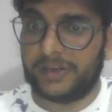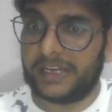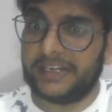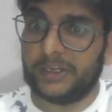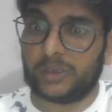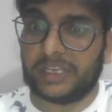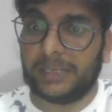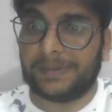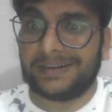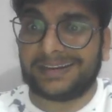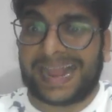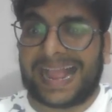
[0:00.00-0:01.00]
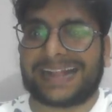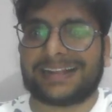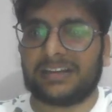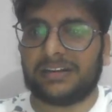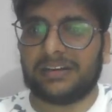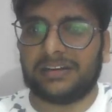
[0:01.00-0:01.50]
I need to keep a
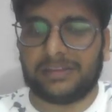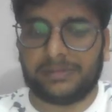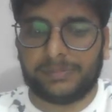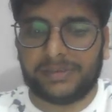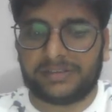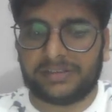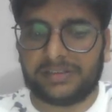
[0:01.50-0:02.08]
track, means